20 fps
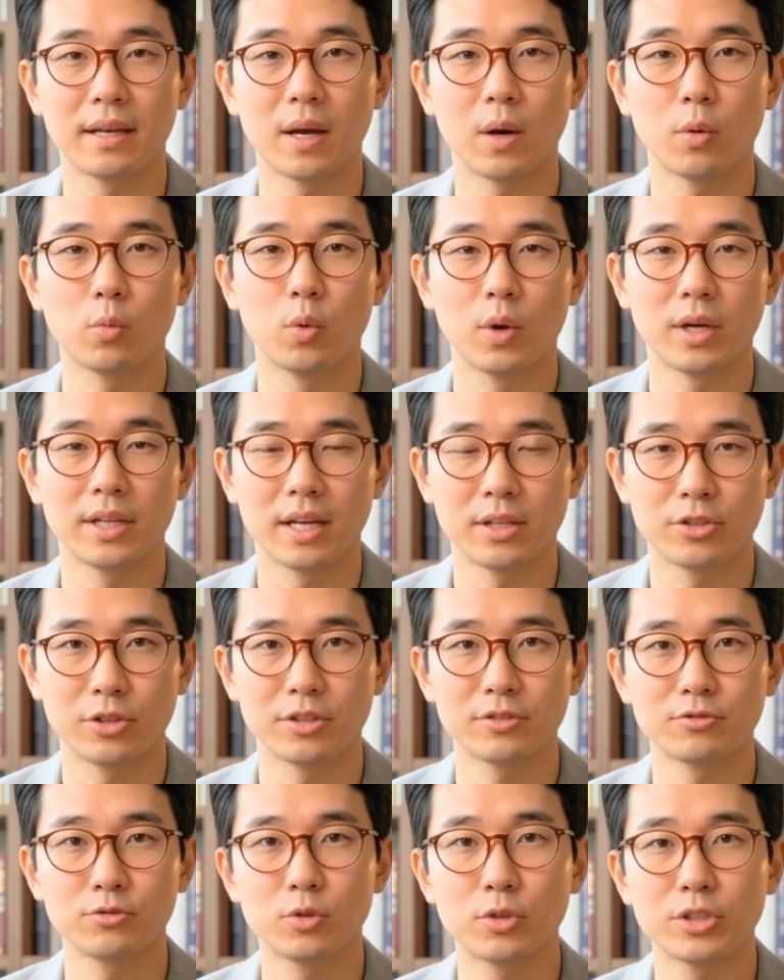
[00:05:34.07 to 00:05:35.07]
a
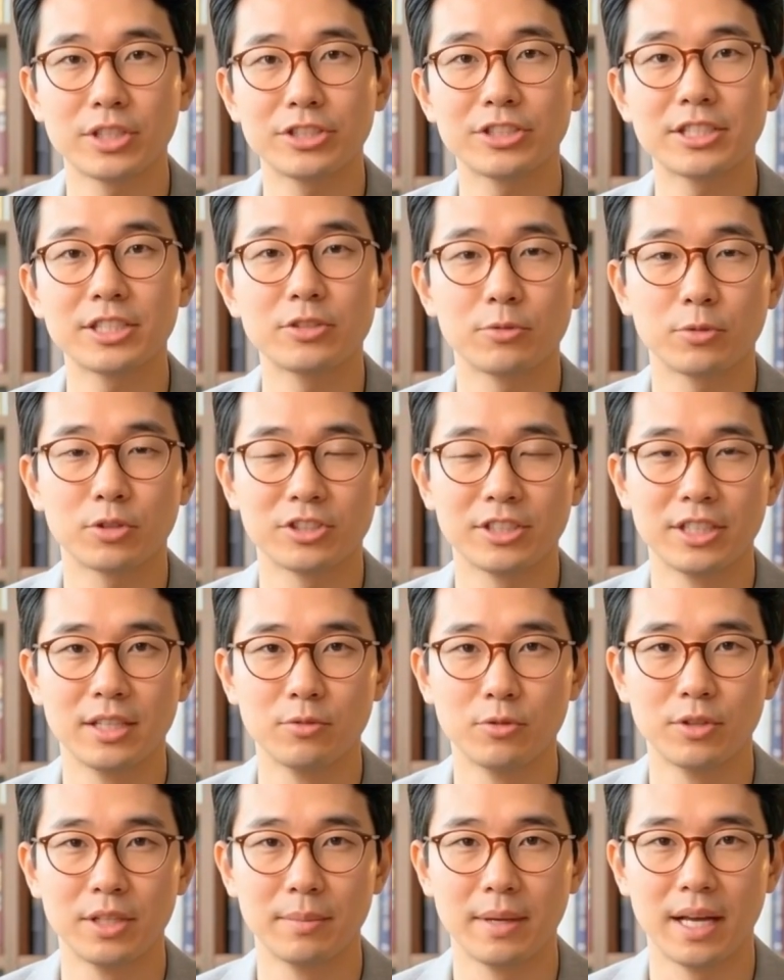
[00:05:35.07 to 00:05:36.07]
146%
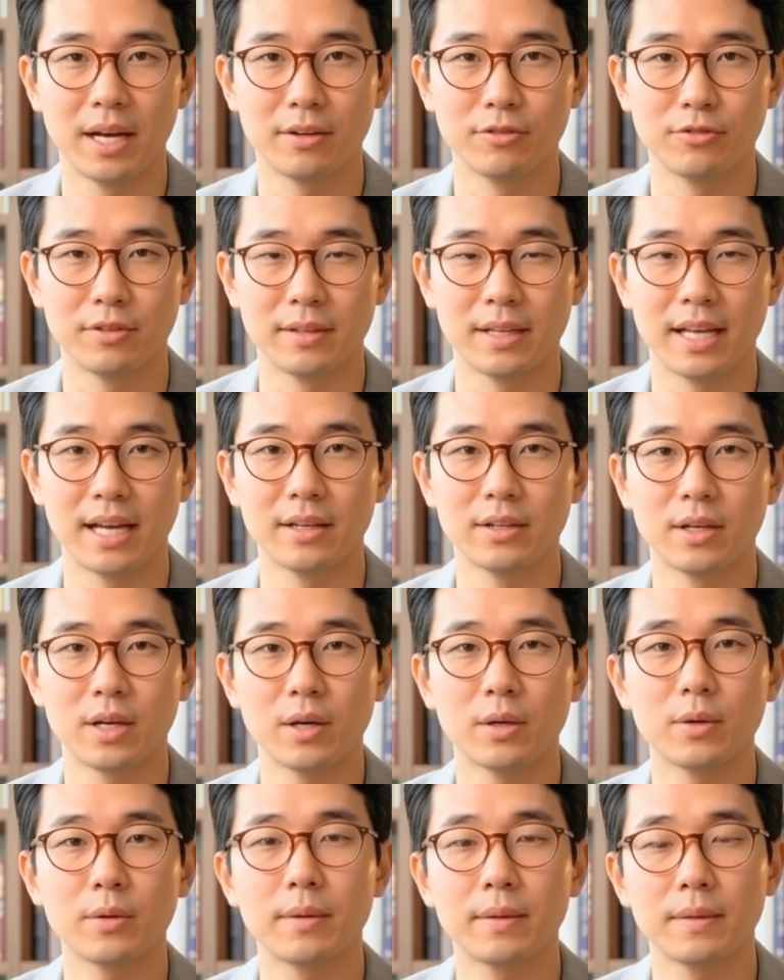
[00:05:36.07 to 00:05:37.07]
rebound from that
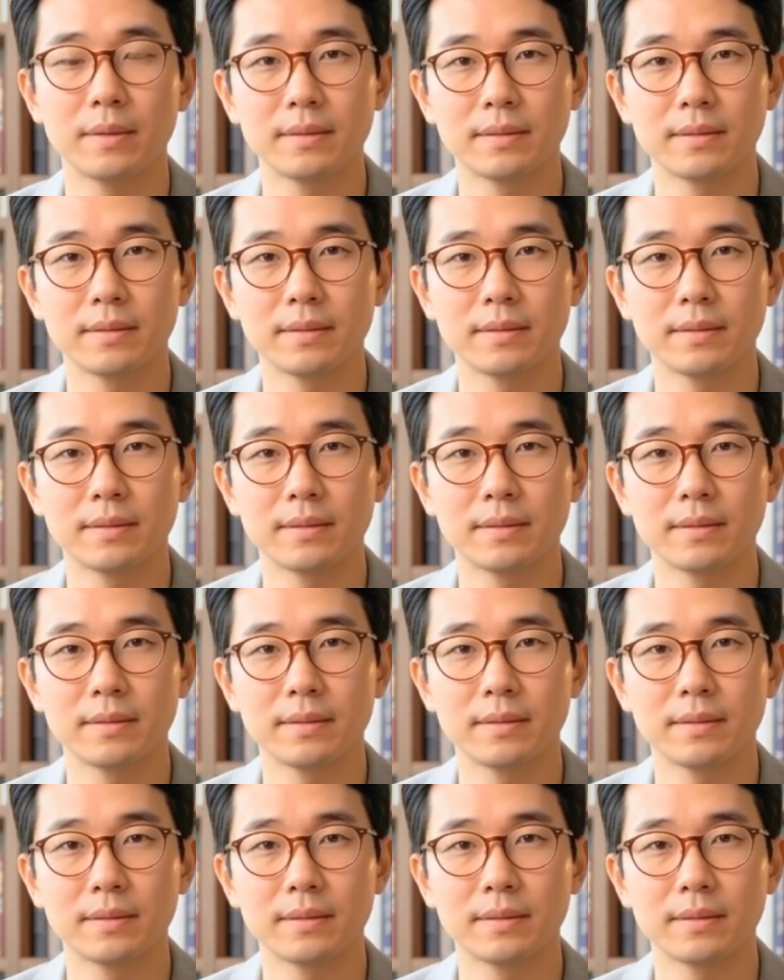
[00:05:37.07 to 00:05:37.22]
low.